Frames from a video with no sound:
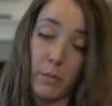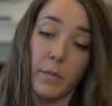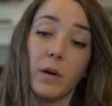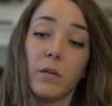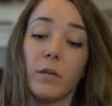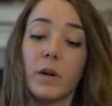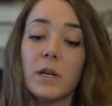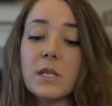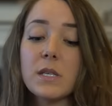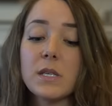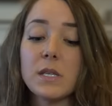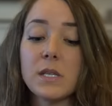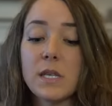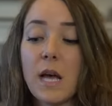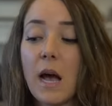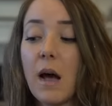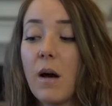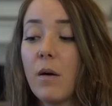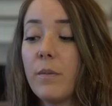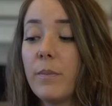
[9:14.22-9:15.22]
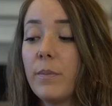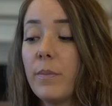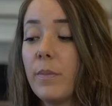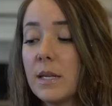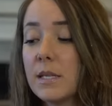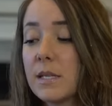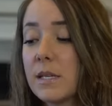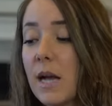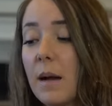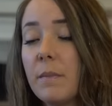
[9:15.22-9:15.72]
I'm gonna rinse this out.
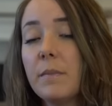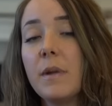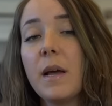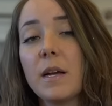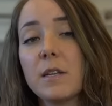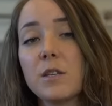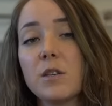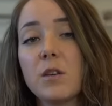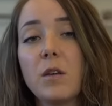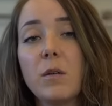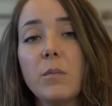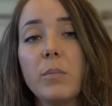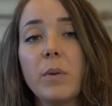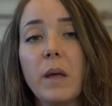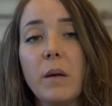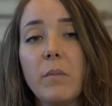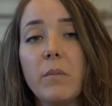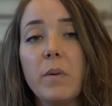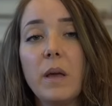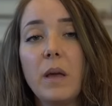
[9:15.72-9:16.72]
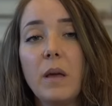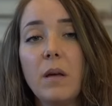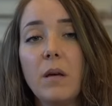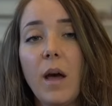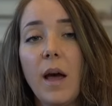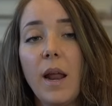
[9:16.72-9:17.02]
It's time to execute plan B.